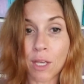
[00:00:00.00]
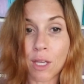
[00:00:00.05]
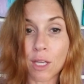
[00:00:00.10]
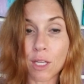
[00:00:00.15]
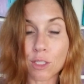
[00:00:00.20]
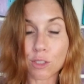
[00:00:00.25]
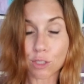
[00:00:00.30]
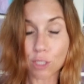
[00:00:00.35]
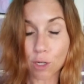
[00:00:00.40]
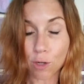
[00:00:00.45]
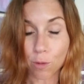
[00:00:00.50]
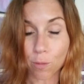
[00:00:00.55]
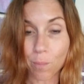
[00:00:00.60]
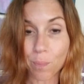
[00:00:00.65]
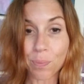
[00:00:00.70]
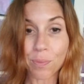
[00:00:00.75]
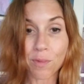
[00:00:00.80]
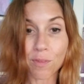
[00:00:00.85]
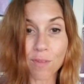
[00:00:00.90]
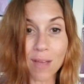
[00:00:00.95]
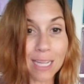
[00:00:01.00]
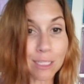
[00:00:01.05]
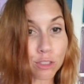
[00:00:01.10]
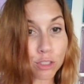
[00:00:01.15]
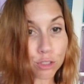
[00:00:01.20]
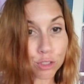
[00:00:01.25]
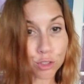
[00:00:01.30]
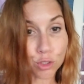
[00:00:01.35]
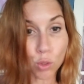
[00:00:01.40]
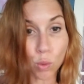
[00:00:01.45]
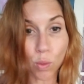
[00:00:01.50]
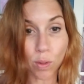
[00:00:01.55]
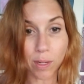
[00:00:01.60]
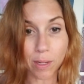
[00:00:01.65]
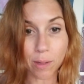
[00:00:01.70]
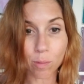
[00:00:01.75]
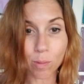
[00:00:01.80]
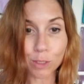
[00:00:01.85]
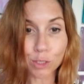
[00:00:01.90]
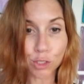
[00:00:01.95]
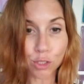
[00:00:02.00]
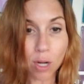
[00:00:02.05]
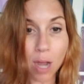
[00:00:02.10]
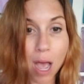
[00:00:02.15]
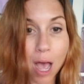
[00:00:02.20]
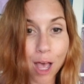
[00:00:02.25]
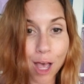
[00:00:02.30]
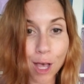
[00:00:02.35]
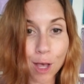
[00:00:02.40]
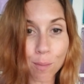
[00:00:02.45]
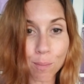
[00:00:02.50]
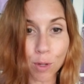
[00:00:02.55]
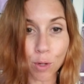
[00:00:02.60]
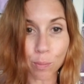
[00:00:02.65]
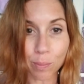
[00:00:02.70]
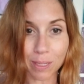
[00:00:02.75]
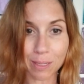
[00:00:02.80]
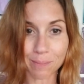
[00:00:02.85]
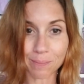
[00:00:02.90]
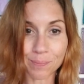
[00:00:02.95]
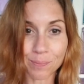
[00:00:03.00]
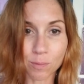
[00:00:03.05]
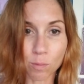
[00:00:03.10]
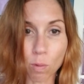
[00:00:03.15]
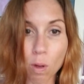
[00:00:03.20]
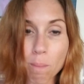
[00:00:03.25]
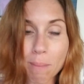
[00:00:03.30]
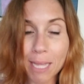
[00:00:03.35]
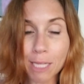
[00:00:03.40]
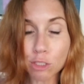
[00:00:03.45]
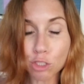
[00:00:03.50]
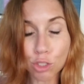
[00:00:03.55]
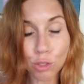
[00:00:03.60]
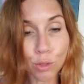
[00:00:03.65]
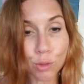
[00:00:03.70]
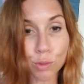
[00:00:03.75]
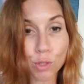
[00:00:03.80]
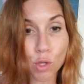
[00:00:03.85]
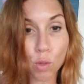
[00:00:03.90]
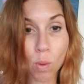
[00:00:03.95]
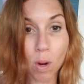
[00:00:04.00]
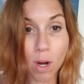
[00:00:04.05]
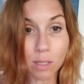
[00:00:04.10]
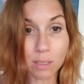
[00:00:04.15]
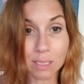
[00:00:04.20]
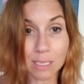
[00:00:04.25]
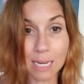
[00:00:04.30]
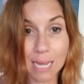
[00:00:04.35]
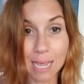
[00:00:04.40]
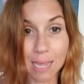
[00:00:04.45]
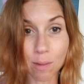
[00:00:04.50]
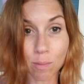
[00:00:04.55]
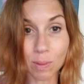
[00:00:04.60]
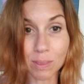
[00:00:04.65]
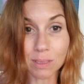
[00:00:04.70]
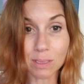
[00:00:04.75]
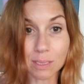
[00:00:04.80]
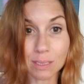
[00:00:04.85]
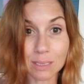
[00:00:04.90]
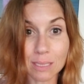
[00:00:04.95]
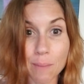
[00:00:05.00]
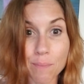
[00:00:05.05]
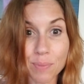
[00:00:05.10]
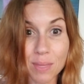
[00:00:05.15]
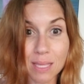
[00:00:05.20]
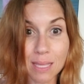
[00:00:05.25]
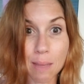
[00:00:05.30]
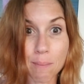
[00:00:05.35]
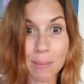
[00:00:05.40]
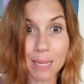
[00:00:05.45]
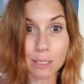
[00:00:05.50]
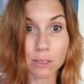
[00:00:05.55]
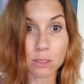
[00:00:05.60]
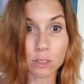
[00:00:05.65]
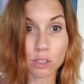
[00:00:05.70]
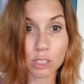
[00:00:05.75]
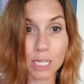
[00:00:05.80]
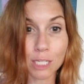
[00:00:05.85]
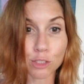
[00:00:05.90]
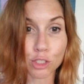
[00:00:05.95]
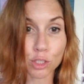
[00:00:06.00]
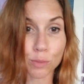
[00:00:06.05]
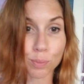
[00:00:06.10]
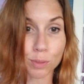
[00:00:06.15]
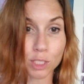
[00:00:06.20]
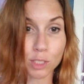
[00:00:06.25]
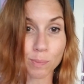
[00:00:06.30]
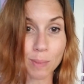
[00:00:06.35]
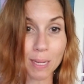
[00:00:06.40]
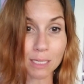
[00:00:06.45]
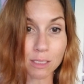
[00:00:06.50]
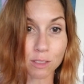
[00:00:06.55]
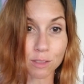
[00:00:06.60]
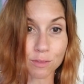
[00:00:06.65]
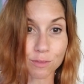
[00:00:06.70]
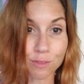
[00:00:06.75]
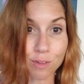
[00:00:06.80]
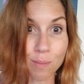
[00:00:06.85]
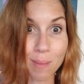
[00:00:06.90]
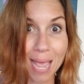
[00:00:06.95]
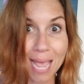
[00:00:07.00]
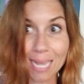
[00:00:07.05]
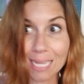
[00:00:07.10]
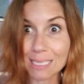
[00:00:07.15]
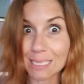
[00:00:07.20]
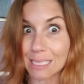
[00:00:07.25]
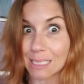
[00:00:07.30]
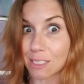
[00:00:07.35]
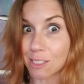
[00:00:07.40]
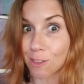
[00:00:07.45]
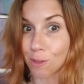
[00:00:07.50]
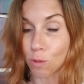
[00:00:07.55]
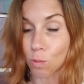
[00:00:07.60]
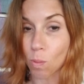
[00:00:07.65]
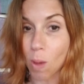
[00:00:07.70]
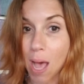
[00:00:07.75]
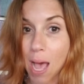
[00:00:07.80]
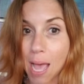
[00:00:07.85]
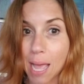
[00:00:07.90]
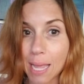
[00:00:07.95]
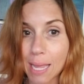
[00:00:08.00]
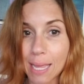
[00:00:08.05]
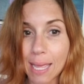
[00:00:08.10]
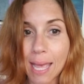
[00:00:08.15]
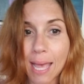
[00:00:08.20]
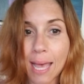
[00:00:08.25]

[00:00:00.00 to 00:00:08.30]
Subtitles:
So find your story. What's your aha moment? What makes you who you are today? What's something that made you change your perspective from X until Y?